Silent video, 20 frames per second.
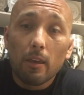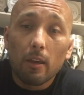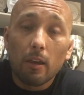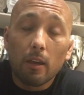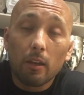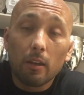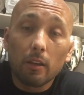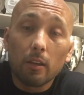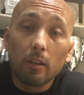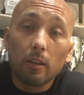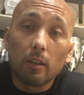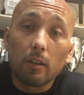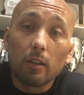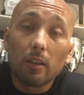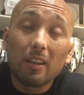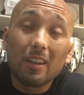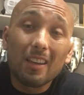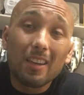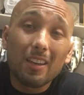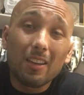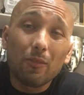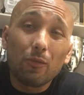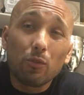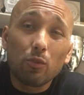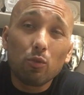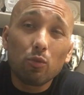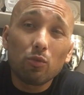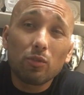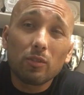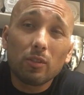And again, if
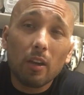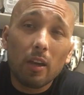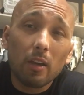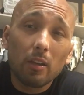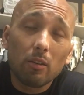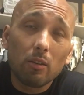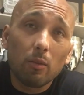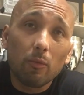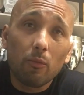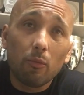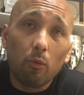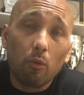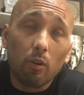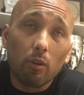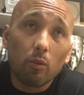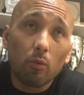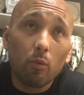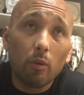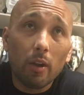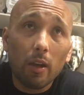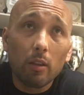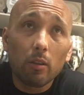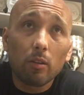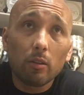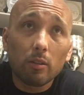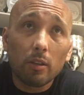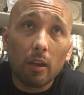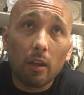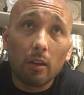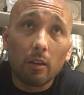you signed up for it, the way I
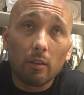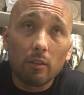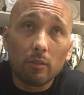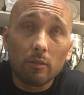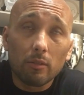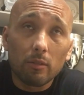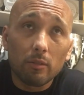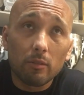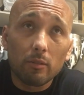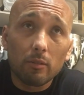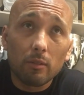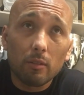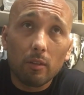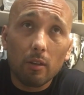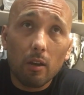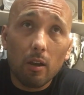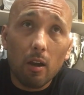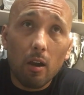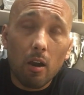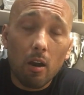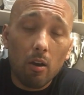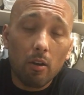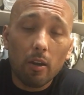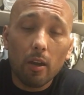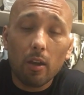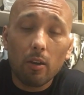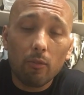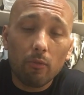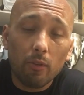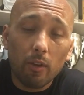looked at it is I already
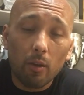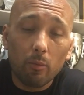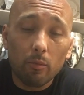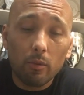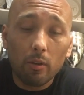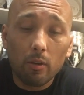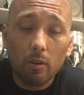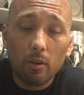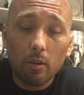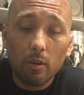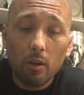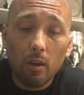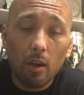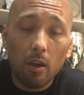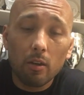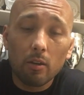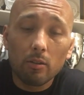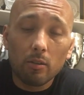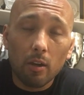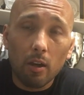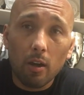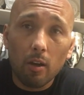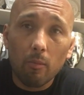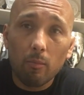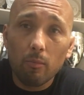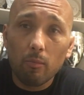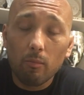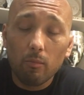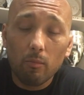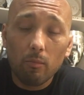had a family and a
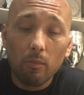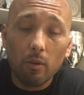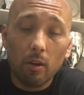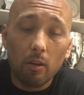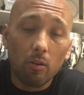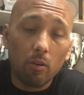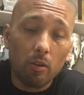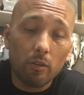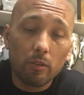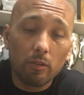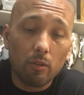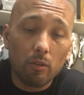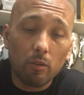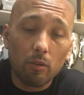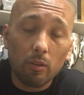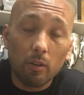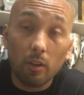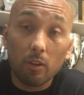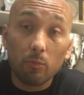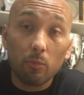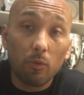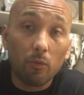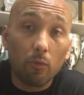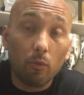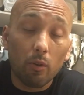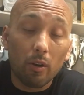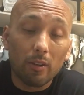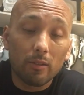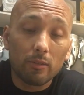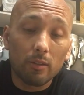job and all these other things
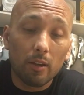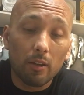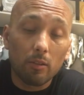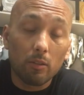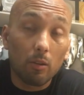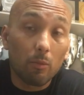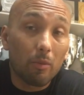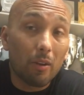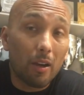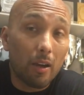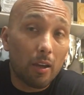before I signed up.